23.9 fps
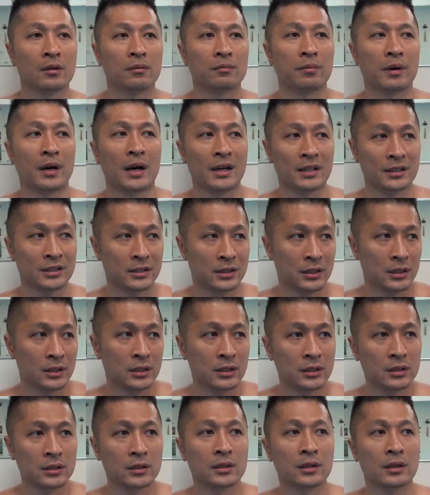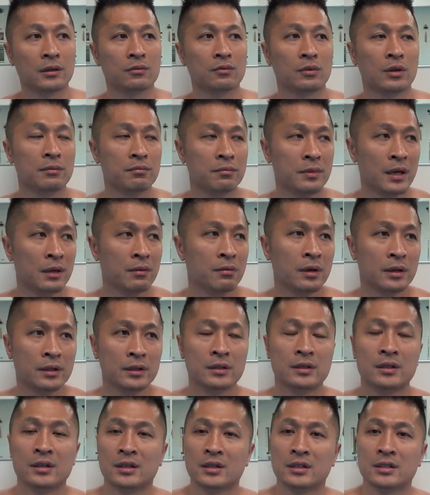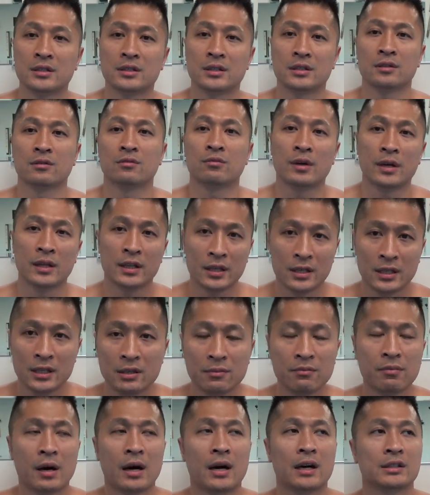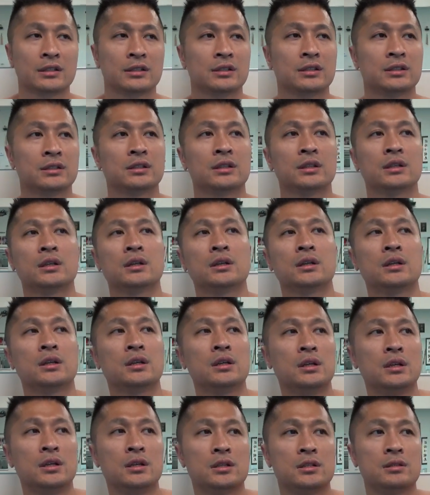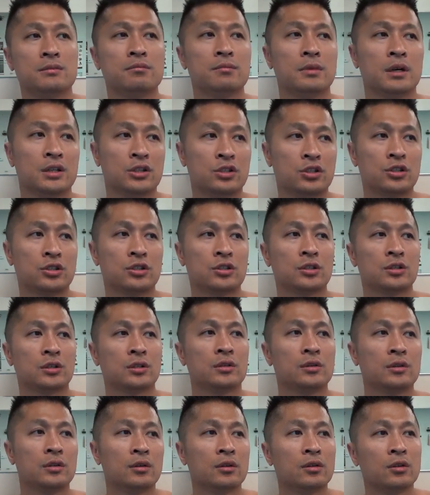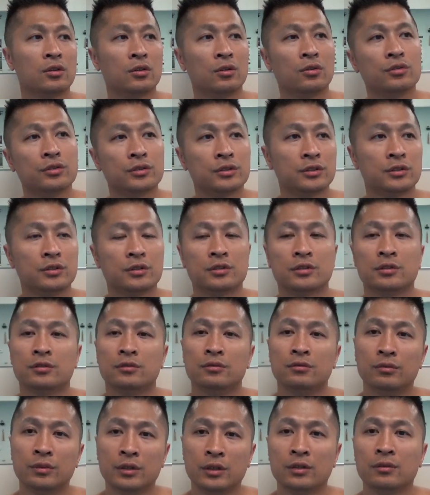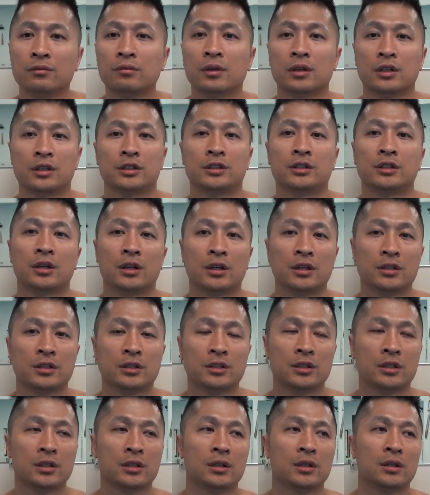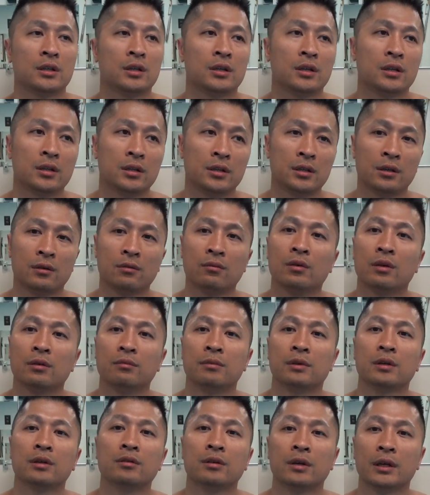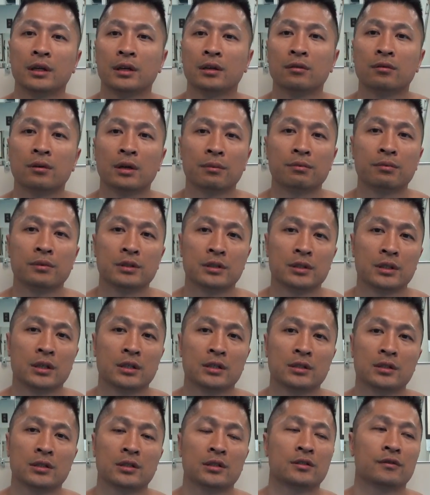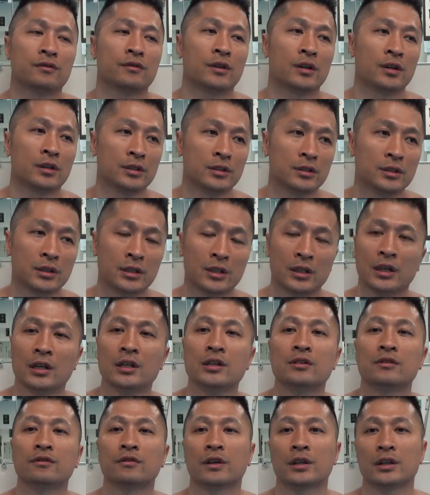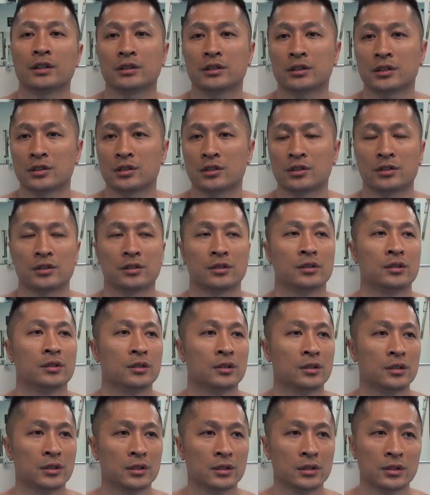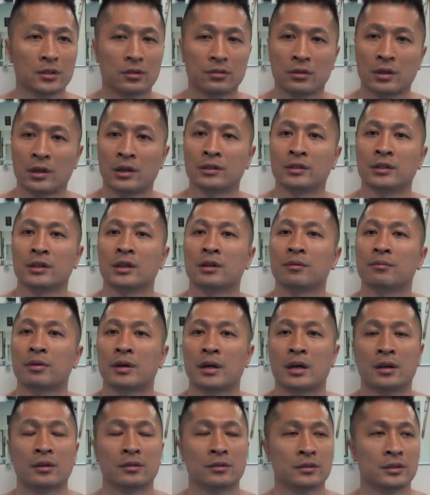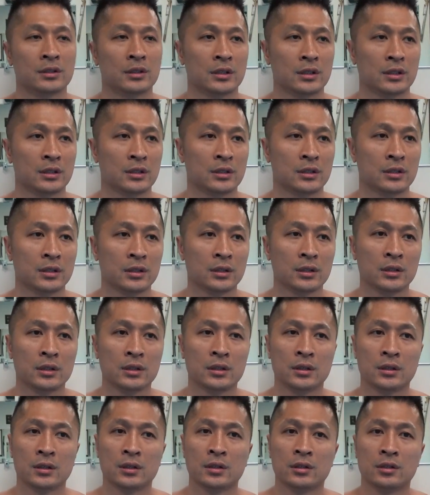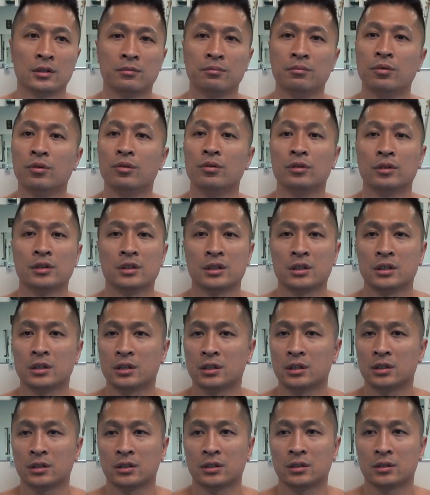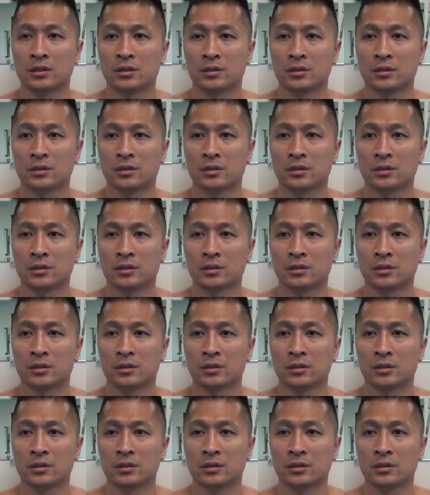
boxing and what Mayweather does, the way that he boxes is much closer to real martial arts than what McGregor represents as far as the cage fight is concerned and the grounding and pounding and the bullying and